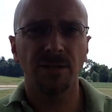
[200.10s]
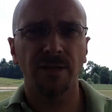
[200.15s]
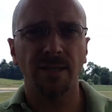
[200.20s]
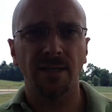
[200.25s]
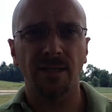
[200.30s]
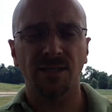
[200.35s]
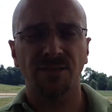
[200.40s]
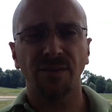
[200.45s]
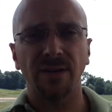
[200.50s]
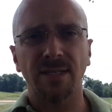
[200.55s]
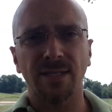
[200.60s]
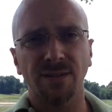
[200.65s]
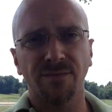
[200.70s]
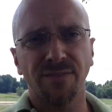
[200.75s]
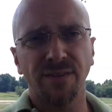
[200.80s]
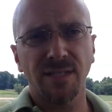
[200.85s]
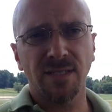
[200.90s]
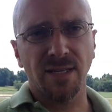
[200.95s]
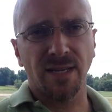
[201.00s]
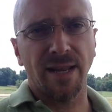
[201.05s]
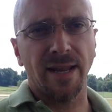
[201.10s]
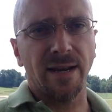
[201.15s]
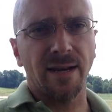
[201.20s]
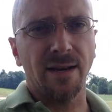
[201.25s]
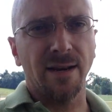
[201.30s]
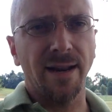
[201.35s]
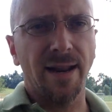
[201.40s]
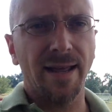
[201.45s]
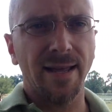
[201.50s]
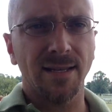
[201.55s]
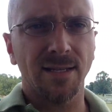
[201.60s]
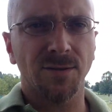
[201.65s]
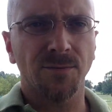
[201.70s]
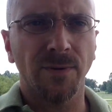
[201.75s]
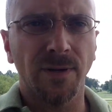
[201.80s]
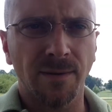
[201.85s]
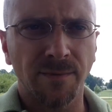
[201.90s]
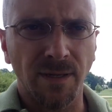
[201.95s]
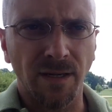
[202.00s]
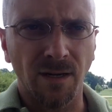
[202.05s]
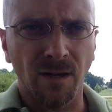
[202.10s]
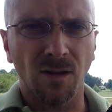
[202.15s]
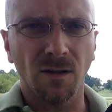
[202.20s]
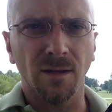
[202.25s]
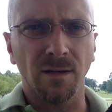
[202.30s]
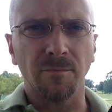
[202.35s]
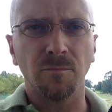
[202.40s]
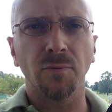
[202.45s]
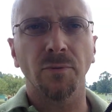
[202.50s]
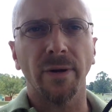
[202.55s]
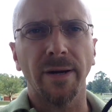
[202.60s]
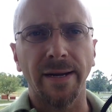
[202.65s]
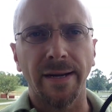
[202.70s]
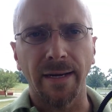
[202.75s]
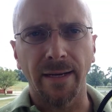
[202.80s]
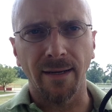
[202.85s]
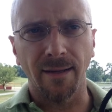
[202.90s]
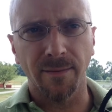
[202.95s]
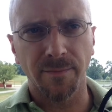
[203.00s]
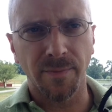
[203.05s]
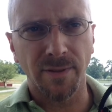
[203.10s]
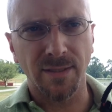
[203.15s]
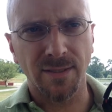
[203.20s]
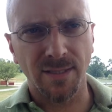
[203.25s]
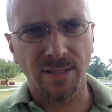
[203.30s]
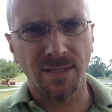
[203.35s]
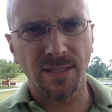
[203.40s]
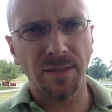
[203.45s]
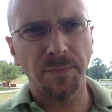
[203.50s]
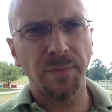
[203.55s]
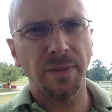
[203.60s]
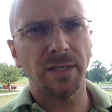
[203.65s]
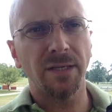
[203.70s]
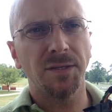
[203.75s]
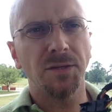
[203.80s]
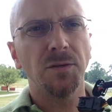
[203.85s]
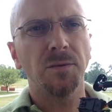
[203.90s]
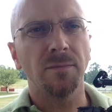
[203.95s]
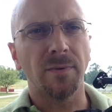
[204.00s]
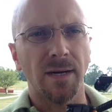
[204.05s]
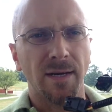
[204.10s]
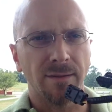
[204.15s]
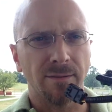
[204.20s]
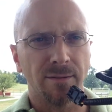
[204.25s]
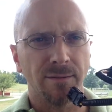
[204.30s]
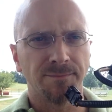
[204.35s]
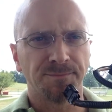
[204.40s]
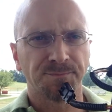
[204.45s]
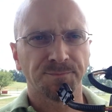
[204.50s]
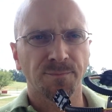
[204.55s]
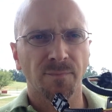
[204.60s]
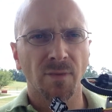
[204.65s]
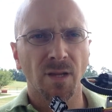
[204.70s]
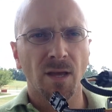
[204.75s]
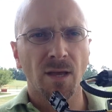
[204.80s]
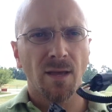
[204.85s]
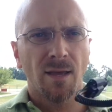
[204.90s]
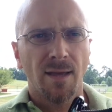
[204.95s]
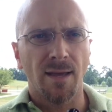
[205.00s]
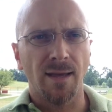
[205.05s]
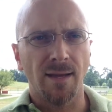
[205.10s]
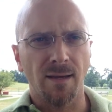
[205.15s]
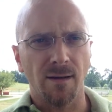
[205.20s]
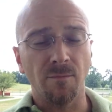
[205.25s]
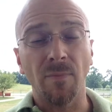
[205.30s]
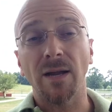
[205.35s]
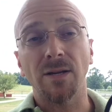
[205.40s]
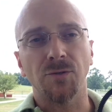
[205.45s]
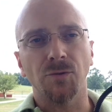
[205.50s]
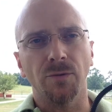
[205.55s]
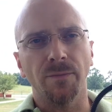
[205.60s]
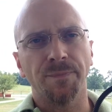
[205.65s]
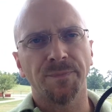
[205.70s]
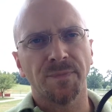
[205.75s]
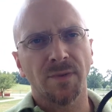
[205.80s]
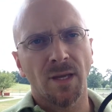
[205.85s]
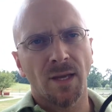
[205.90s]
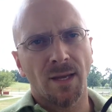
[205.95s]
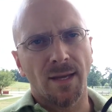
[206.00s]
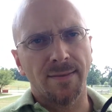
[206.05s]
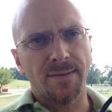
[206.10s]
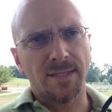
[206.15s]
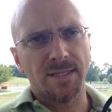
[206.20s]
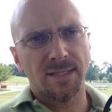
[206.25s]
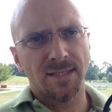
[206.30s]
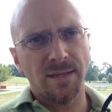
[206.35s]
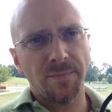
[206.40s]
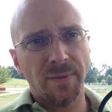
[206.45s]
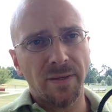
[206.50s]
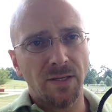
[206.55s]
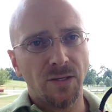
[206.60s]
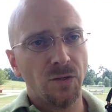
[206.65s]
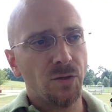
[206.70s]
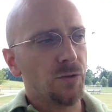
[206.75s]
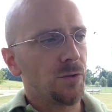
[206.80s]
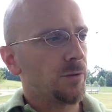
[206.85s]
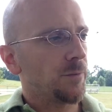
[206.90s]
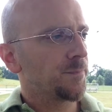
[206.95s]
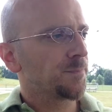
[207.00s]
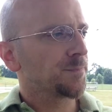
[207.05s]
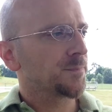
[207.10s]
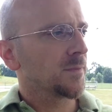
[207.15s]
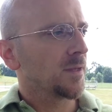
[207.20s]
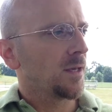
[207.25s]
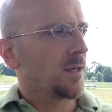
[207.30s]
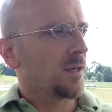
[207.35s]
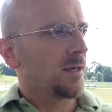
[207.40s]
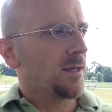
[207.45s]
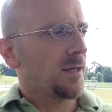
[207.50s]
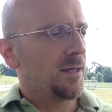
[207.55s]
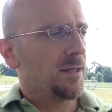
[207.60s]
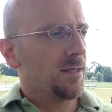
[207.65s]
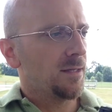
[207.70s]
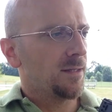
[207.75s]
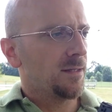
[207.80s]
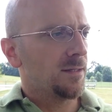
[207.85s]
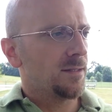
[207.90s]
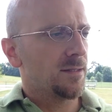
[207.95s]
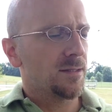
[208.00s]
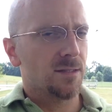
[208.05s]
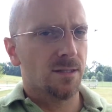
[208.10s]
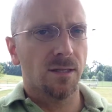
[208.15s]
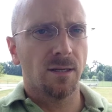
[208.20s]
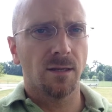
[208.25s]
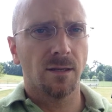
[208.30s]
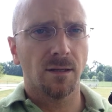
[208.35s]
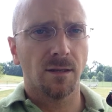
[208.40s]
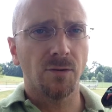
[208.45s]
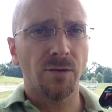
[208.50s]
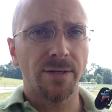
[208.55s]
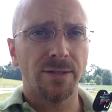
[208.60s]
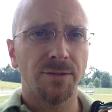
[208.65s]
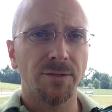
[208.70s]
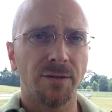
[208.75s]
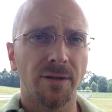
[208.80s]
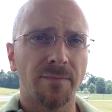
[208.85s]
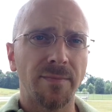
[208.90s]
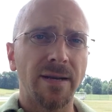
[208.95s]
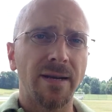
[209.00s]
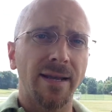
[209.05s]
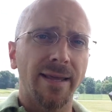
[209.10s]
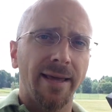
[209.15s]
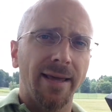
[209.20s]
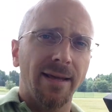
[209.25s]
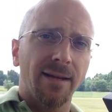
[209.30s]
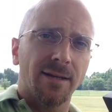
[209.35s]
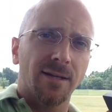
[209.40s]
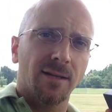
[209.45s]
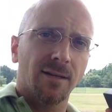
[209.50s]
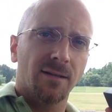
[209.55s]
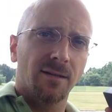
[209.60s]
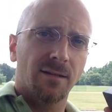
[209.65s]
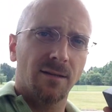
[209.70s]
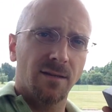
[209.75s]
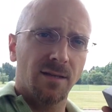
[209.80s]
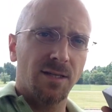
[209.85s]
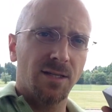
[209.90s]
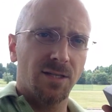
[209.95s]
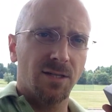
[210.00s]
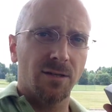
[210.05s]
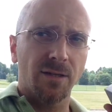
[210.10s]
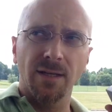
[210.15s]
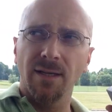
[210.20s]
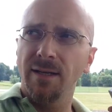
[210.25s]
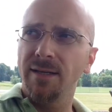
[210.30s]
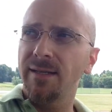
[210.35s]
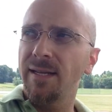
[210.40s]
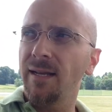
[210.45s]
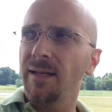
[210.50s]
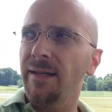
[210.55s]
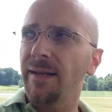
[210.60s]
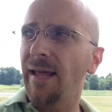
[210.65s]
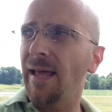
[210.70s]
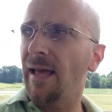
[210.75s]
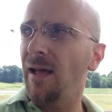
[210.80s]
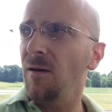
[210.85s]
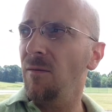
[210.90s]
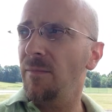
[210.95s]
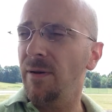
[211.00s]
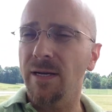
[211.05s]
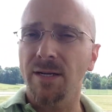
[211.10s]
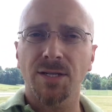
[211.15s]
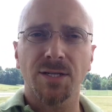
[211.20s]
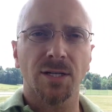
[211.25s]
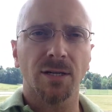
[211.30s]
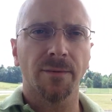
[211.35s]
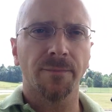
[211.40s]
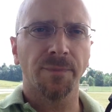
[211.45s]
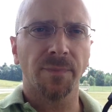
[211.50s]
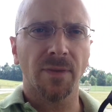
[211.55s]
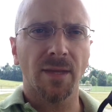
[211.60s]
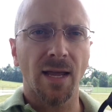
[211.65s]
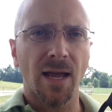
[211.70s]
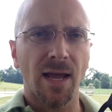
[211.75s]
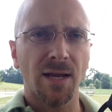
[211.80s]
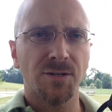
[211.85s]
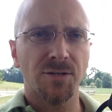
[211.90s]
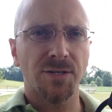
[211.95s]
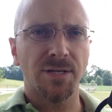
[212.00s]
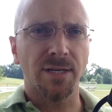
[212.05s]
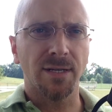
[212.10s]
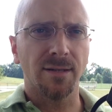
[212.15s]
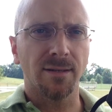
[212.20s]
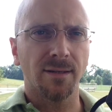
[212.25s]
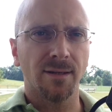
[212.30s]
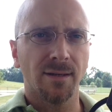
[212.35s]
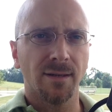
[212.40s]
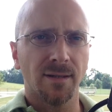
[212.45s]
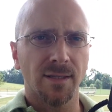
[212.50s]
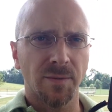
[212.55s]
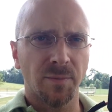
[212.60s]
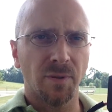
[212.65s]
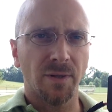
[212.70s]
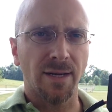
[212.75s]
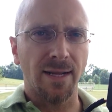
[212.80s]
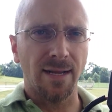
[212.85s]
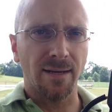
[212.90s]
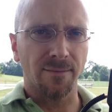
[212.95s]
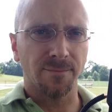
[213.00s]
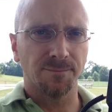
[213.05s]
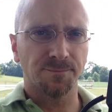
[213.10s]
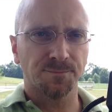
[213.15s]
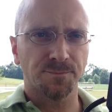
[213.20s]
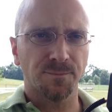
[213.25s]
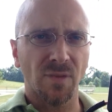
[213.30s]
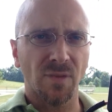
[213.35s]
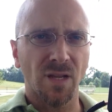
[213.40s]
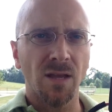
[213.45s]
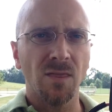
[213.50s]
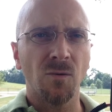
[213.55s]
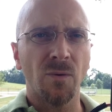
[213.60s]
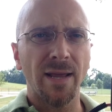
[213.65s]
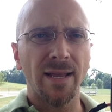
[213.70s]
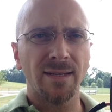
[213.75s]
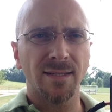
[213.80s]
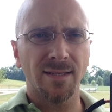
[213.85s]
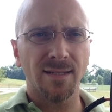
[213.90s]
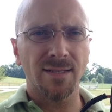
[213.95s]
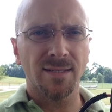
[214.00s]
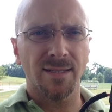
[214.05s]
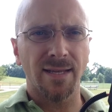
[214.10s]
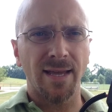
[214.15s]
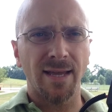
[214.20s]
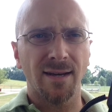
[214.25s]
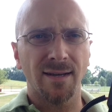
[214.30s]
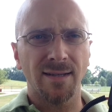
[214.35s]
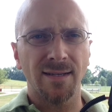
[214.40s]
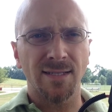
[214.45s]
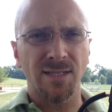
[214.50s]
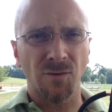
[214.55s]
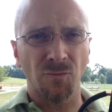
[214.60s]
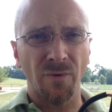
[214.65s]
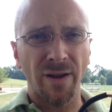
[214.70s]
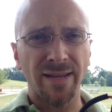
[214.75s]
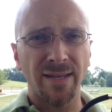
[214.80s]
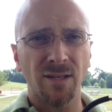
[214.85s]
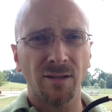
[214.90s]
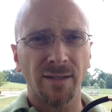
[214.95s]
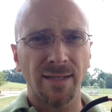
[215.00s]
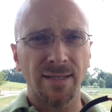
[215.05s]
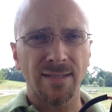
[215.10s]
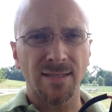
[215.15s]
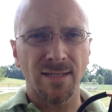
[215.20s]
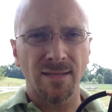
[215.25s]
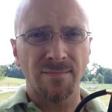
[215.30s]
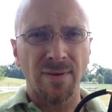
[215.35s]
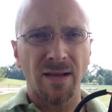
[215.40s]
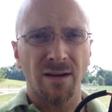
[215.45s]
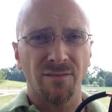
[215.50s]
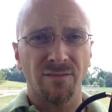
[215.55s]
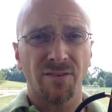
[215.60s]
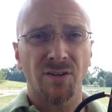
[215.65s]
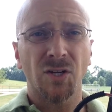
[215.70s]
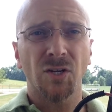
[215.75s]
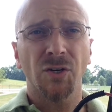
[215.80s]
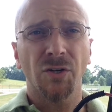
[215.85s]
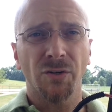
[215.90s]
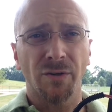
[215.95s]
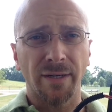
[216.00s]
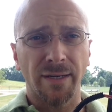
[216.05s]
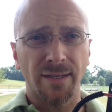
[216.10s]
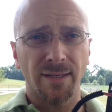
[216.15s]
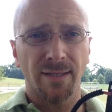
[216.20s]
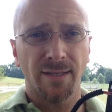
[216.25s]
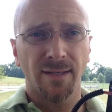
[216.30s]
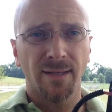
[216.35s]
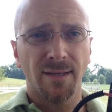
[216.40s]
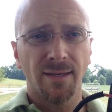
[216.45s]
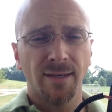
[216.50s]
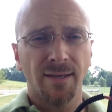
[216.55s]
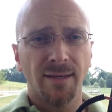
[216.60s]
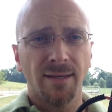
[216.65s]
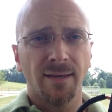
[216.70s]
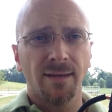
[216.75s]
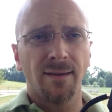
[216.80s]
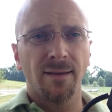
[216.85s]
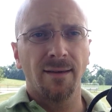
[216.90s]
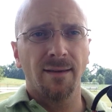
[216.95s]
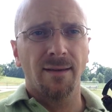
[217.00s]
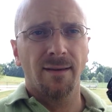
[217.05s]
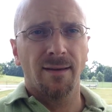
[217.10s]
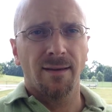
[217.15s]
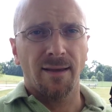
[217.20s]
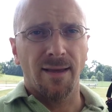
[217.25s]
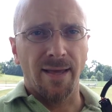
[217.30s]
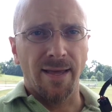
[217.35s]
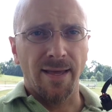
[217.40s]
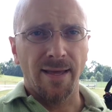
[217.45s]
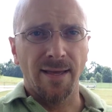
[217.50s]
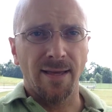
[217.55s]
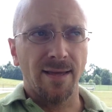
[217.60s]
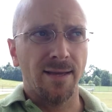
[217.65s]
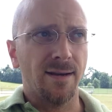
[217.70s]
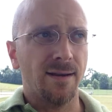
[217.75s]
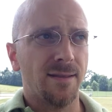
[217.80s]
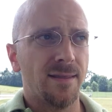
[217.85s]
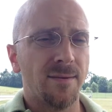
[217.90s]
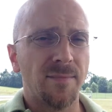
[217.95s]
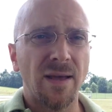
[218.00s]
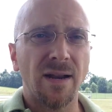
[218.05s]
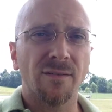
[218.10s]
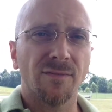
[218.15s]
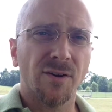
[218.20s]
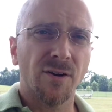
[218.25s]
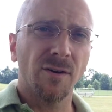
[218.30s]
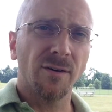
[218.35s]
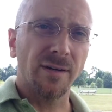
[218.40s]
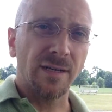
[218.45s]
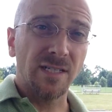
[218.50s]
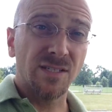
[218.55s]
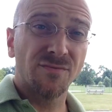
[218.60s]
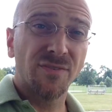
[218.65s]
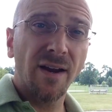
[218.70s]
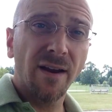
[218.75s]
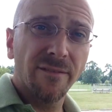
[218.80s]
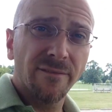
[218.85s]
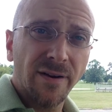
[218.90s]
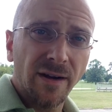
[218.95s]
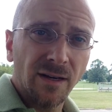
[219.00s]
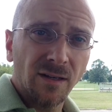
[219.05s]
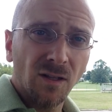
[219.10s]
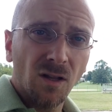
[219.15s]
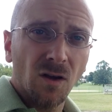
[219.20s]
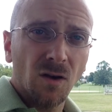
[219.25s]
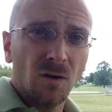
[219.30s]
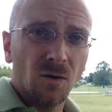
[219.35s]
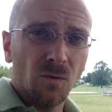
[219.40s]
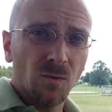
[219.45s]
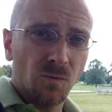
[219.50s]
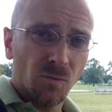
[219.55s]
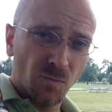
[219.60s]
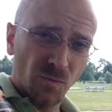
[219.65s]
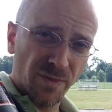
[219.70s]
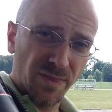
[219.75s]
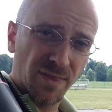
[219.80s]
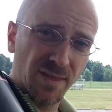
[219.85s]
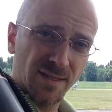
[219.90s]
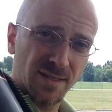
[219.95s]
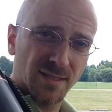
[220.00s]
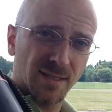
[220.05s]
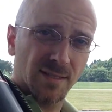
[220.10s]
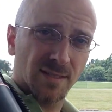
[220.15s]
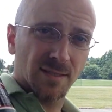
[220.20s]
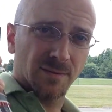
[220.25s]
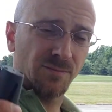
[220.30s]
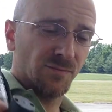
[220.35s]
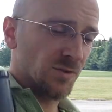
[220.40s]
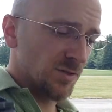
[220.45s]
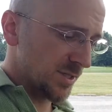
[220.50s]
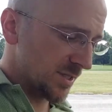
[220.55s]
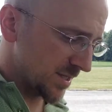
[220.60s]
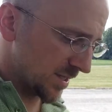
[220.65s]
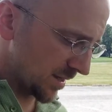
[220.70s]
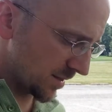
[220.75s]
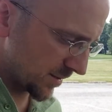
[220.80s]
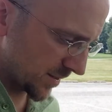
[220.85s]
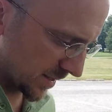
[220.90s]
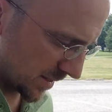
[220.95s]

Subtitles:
unit is very sophisticated. It has what I'm going to call a brain, but it's a CPU module, and this CPU is going to communicate to this unit and tell it how much hydrogen to put out. And the way it does that is it regulates the amount of current. And the amount of current is very, very low with this system versus other